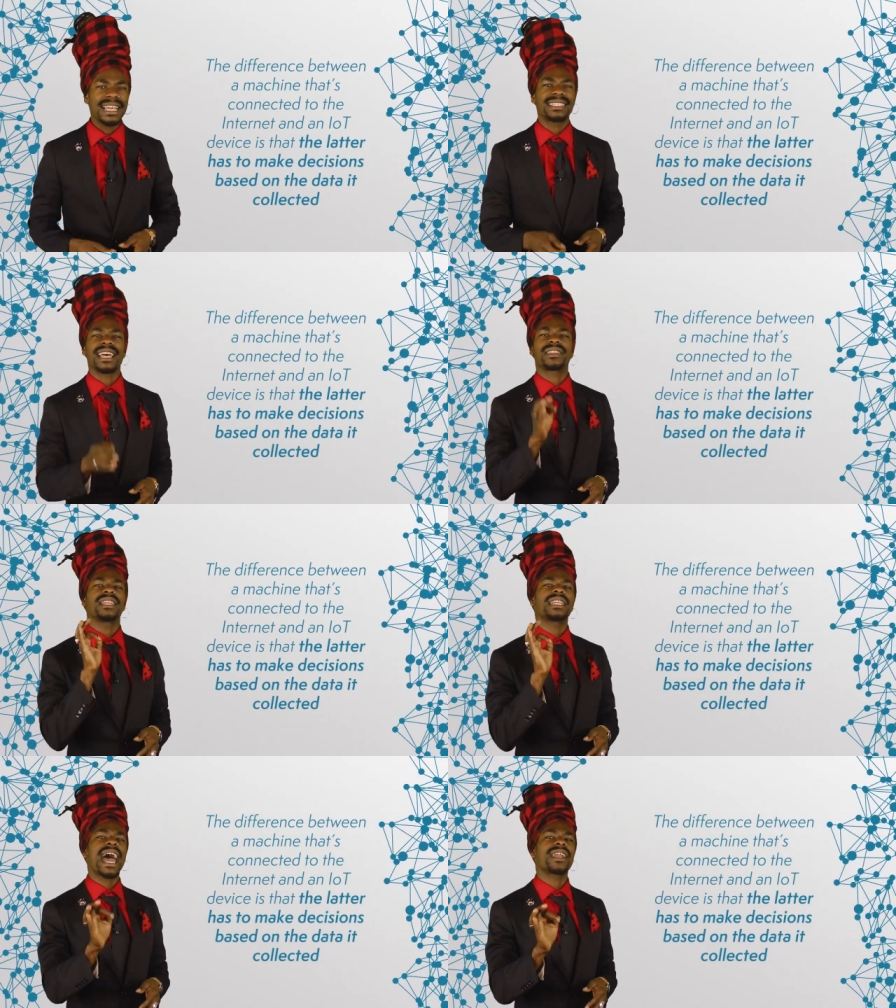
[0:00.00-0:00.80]
is that
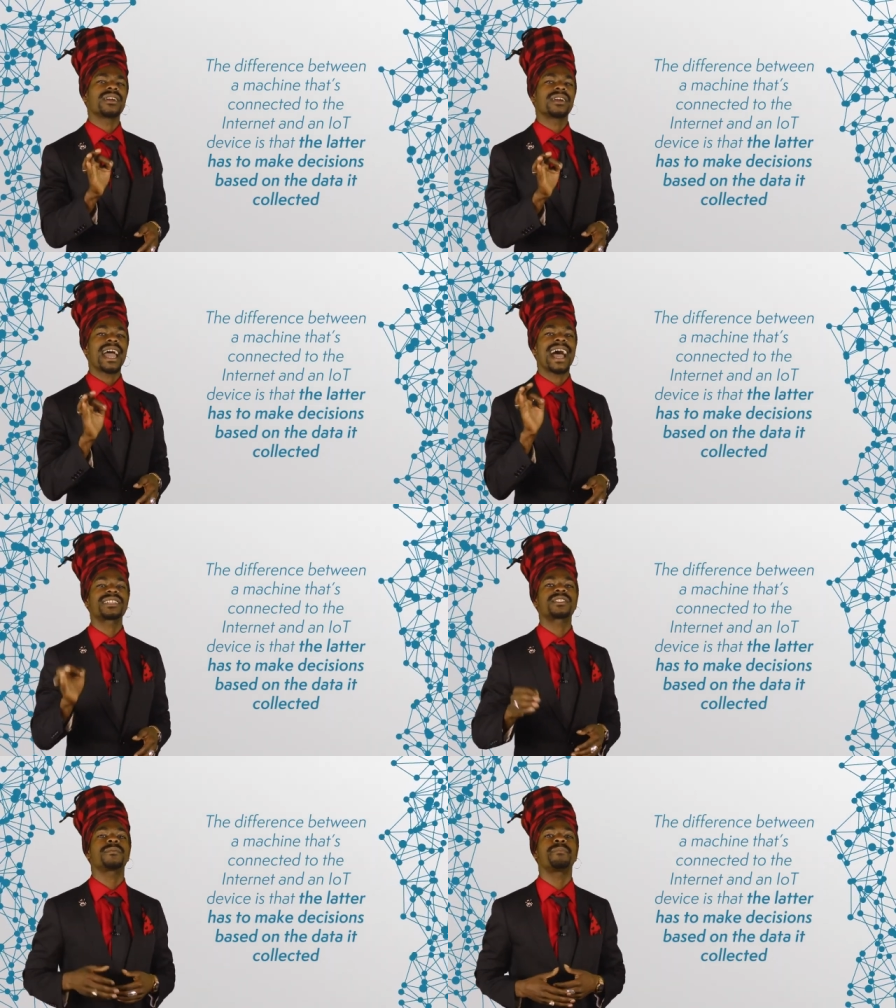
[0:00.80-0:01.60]
the latter
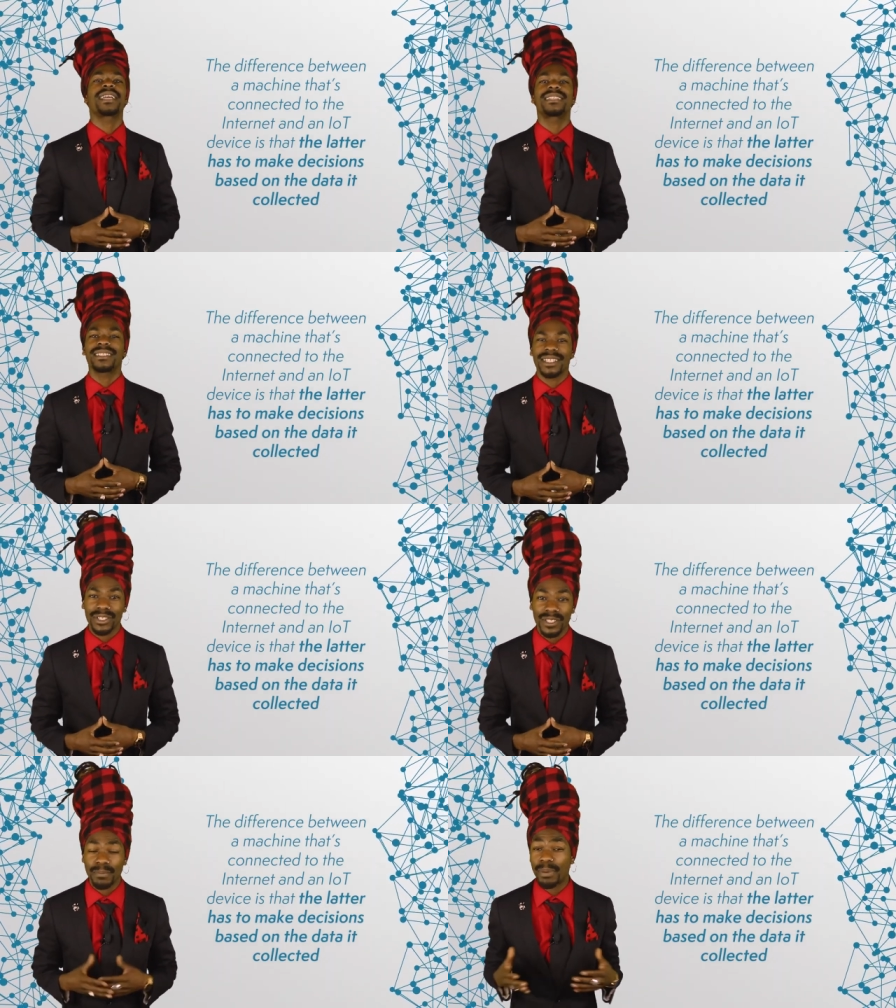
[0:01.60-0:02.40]
has to make
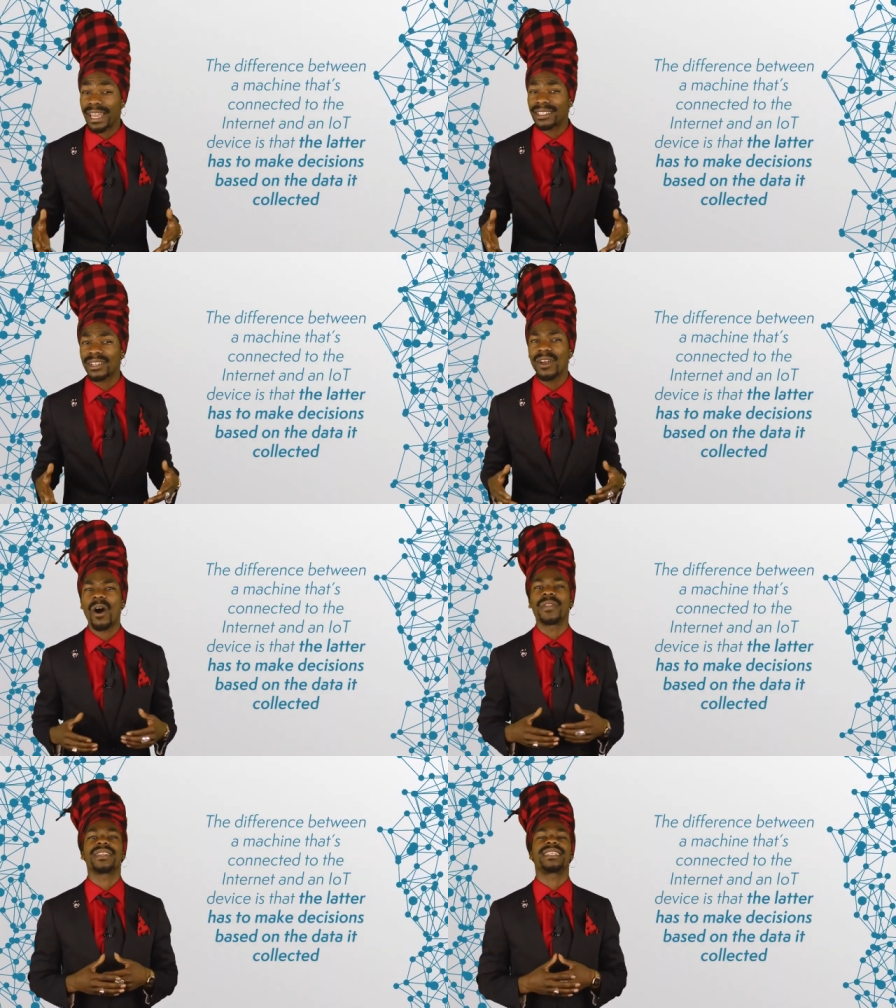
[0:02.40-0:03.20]
decisions based
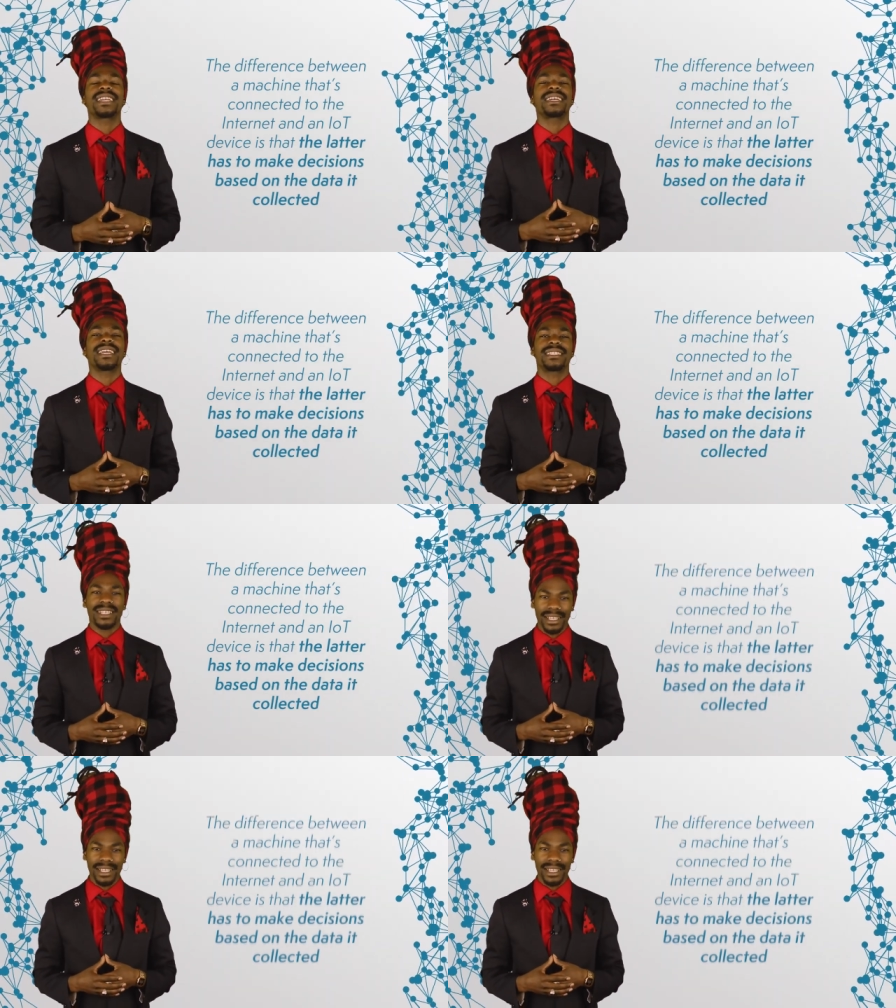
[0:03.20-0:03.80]
on the data it's